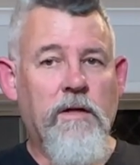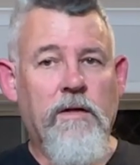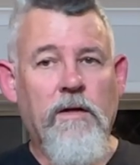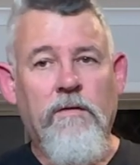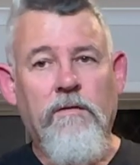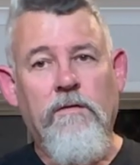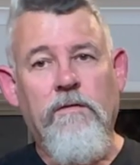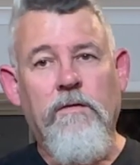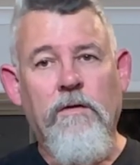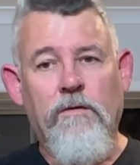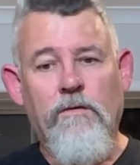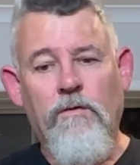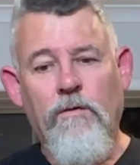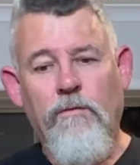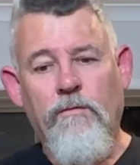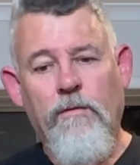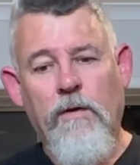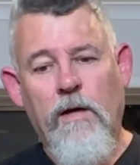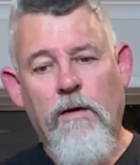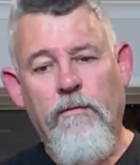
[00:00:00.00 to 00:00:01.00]
It doesn't sit
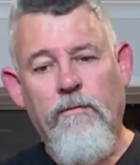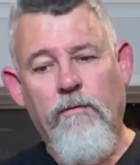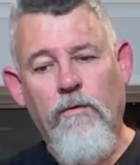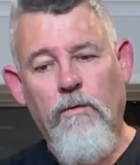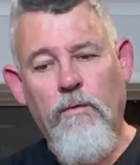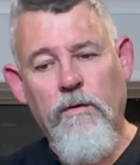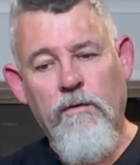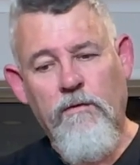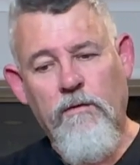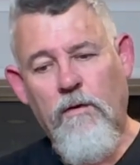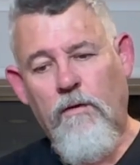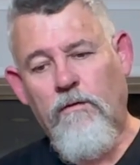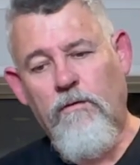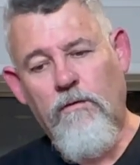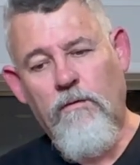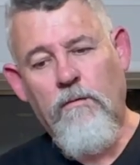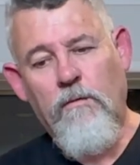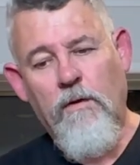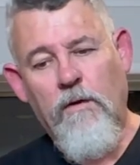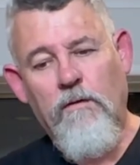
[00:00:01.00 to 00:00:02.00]
too far forward, so
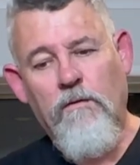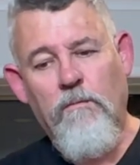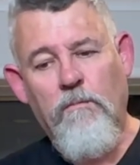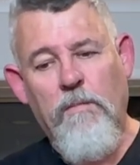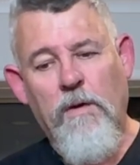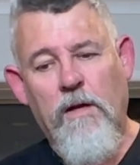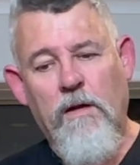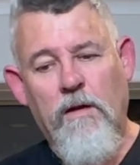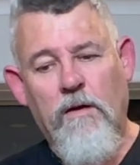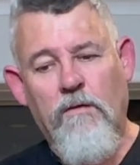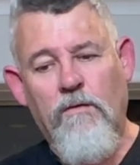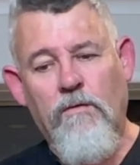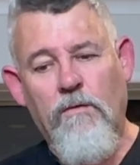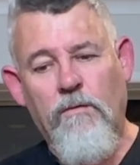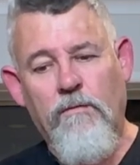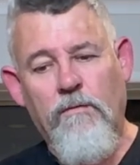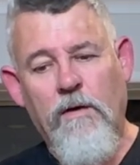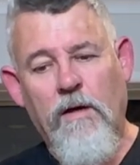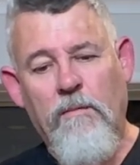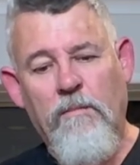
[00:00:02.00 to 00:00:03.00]
it's bending too
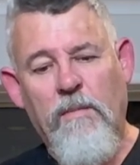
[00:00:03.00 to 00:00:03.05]
far